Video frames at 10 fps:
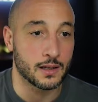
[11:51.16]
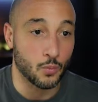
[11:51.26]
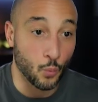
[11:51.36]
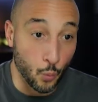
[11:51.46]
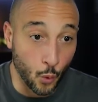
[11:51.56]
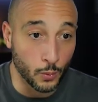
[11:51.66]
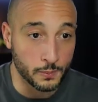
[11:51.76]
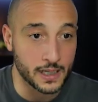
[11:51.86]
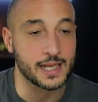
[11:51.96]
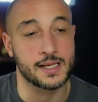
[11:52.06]

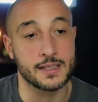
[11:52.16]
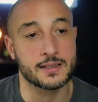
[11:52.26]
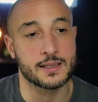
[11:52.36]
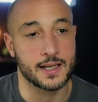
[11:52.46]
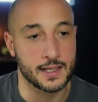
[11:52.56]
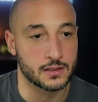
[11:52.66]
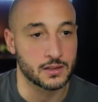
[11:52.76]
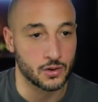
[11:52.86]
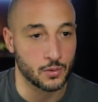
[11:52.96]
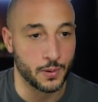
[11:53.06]
warm leads
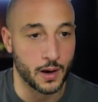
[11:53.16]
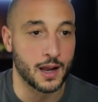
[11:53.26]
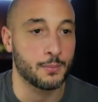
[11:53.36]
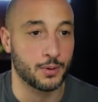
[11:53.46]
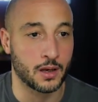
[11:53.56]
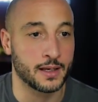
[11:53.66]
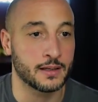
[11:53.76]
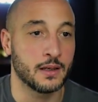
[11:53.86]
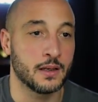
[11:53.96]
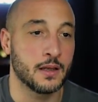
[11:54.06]
into your pipeline,